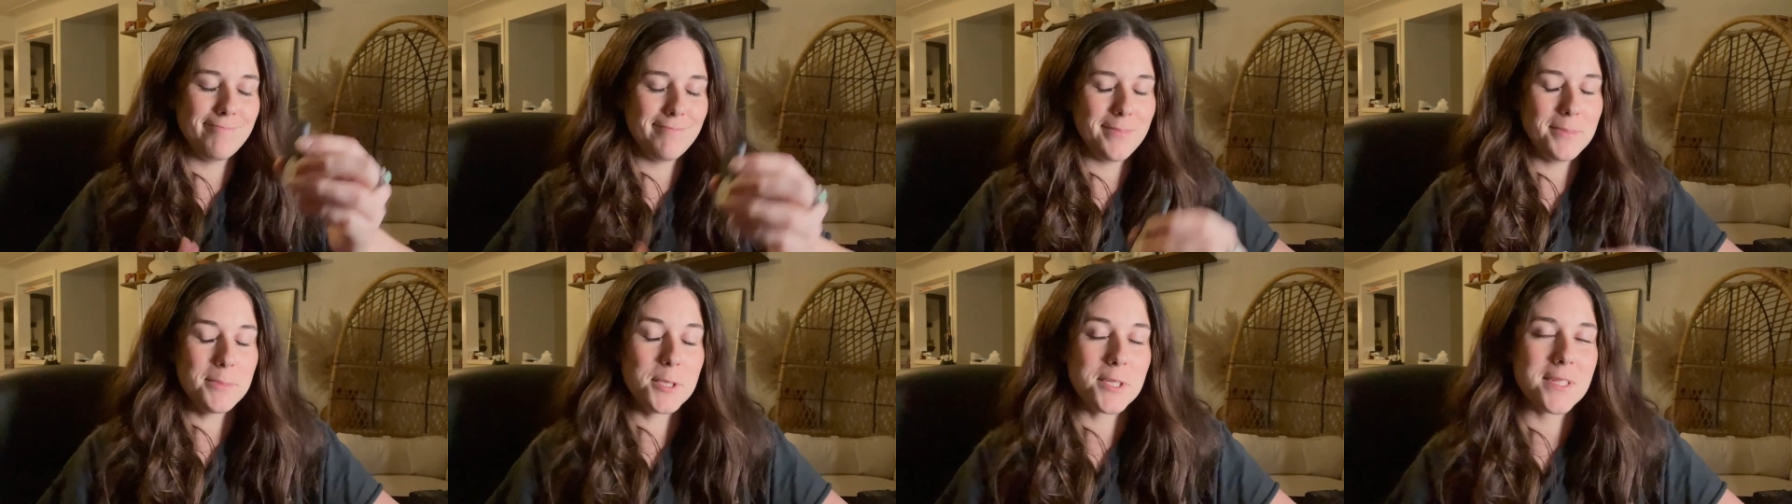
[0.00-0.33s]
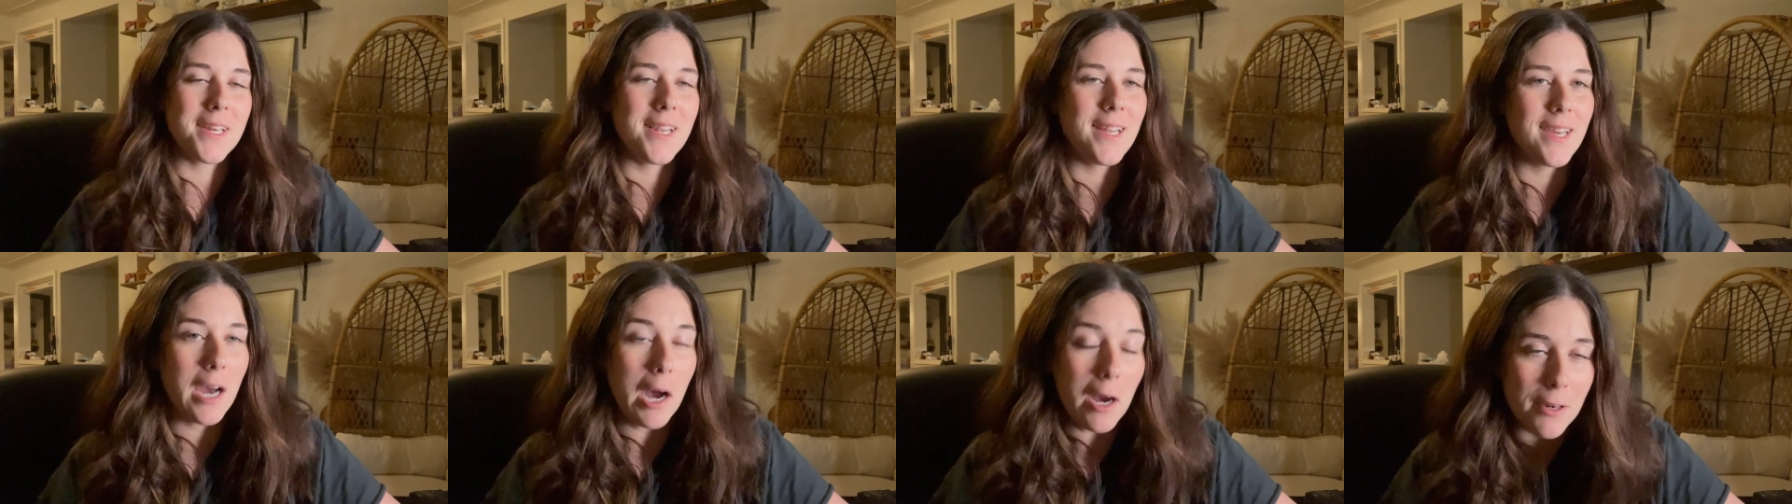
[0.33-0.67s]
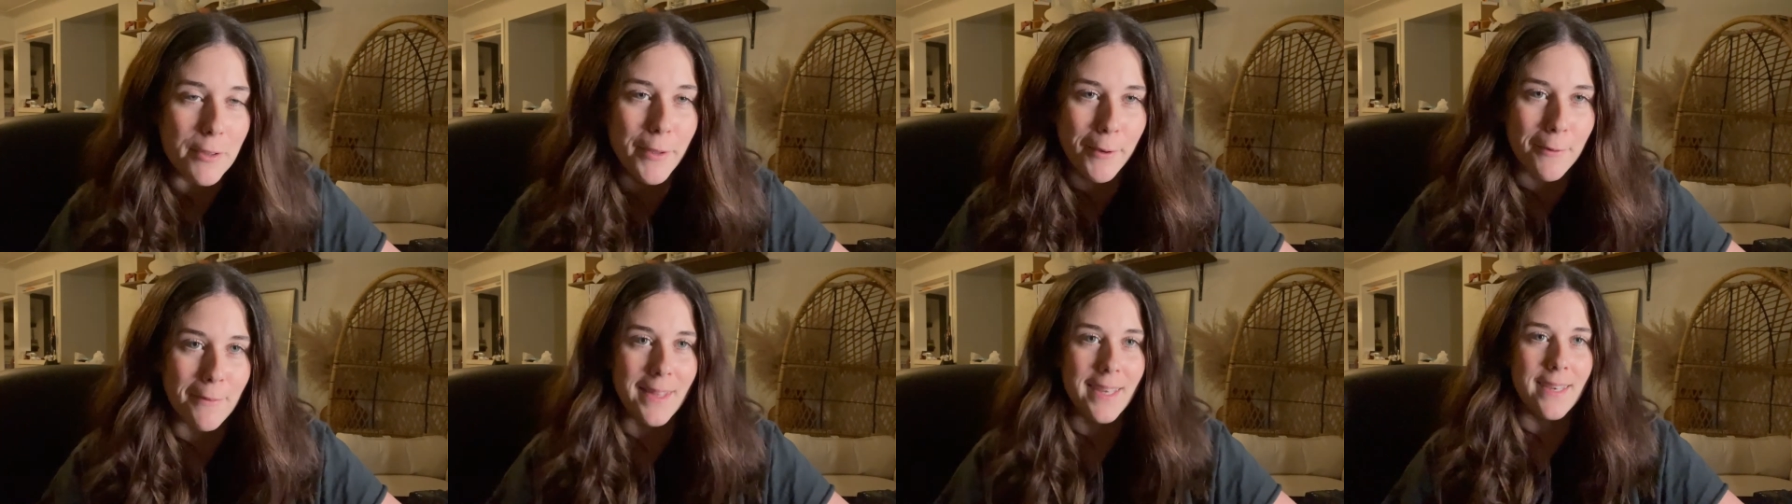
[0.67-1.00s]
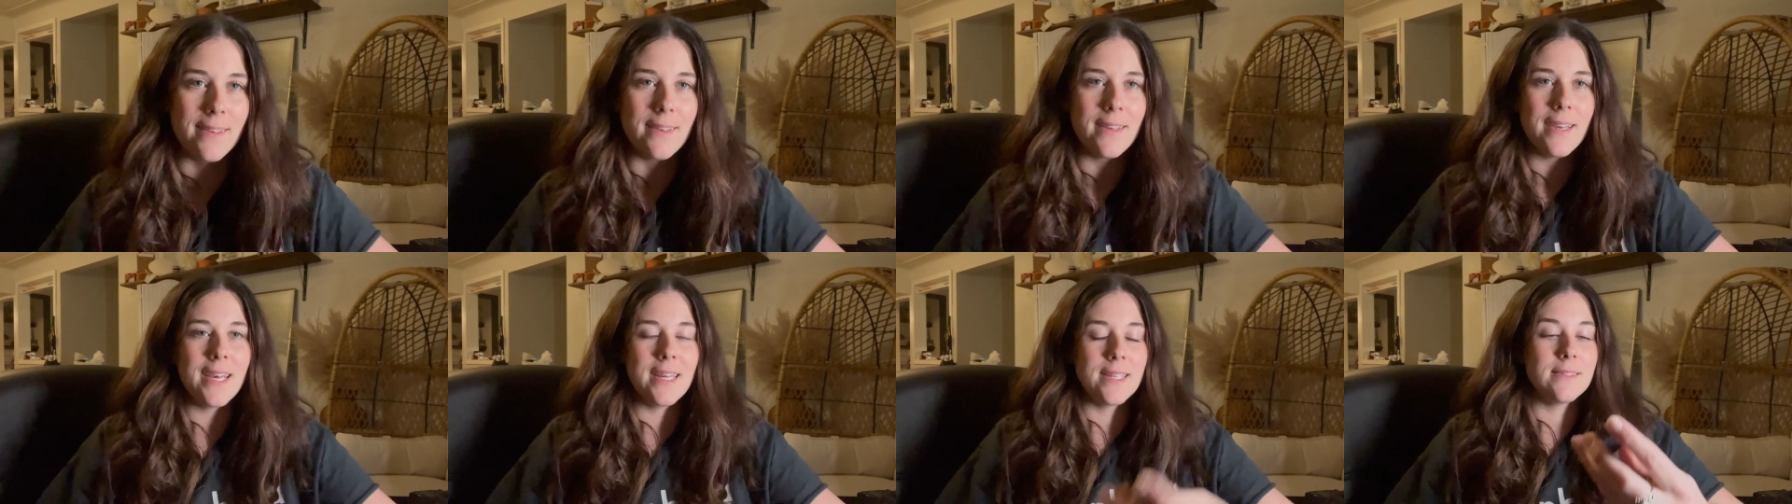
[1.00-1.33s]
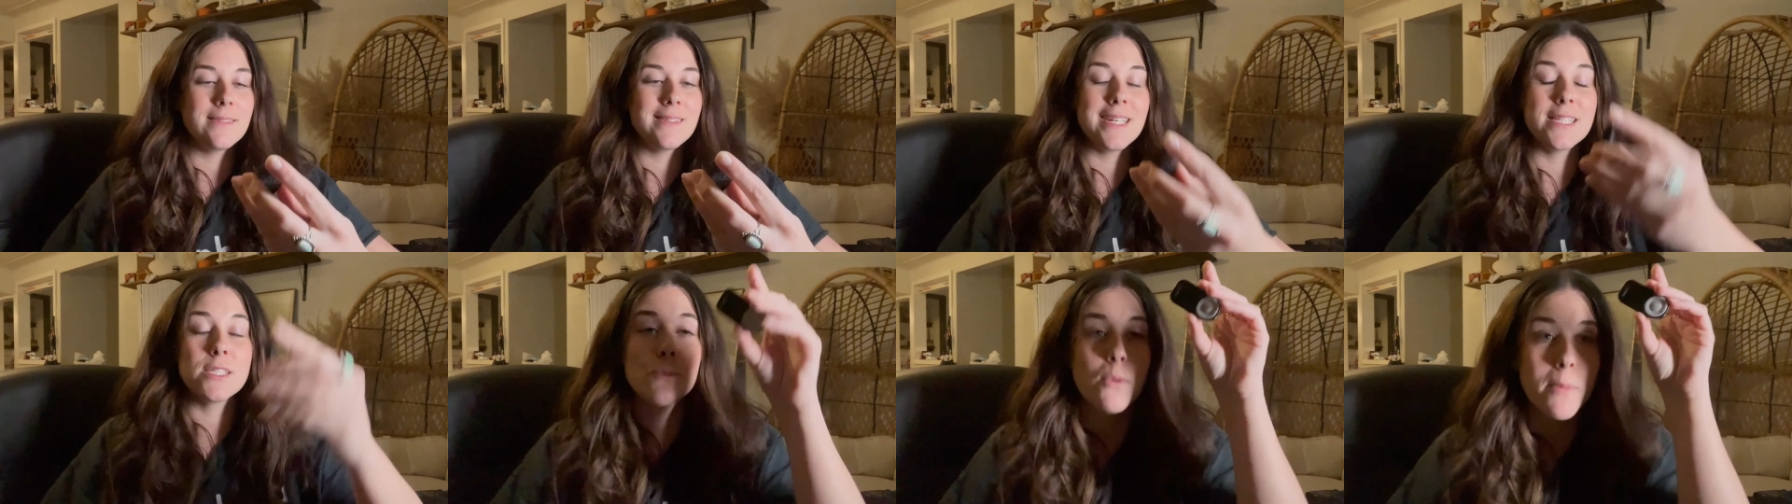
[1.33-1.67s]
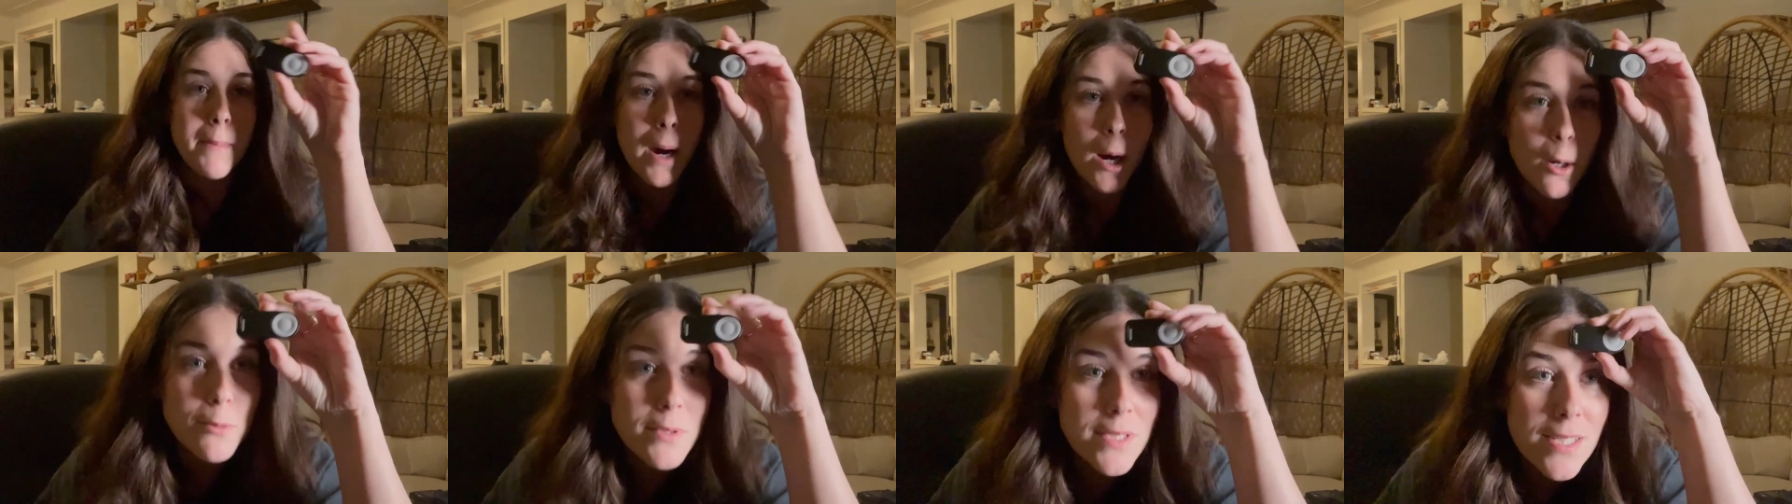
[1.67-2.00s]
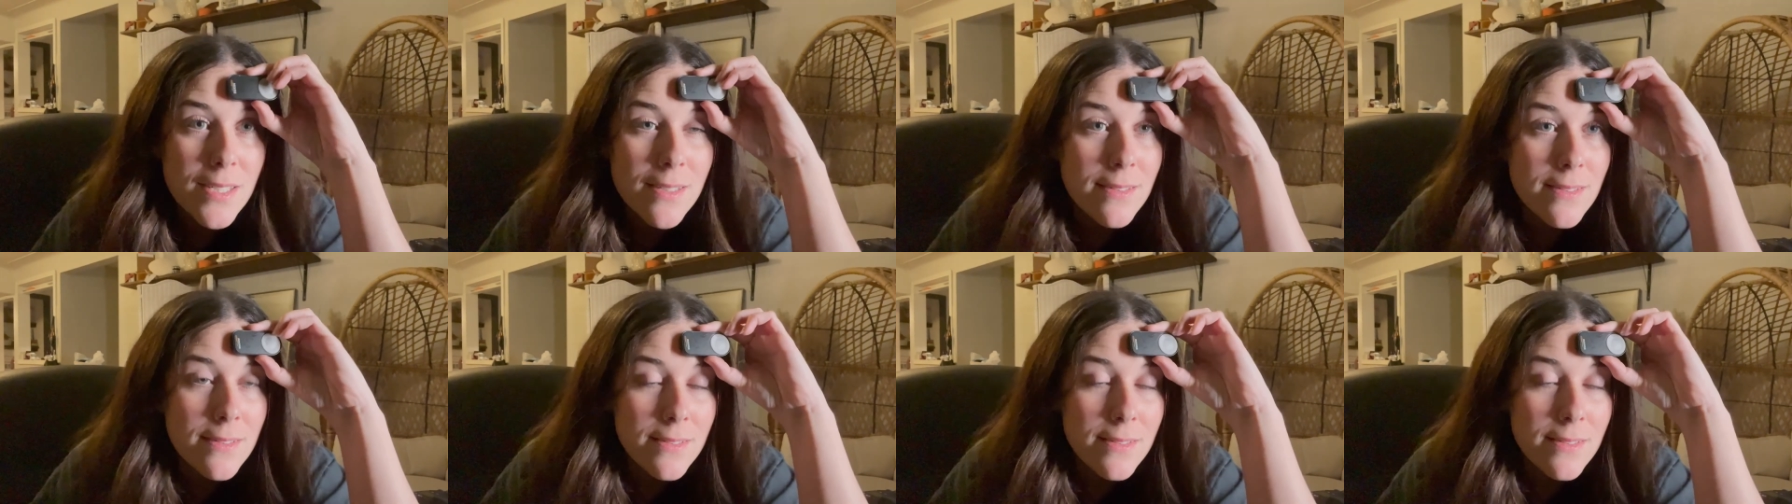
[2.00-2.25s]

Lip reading: Just kidding, clearly. It's a remote.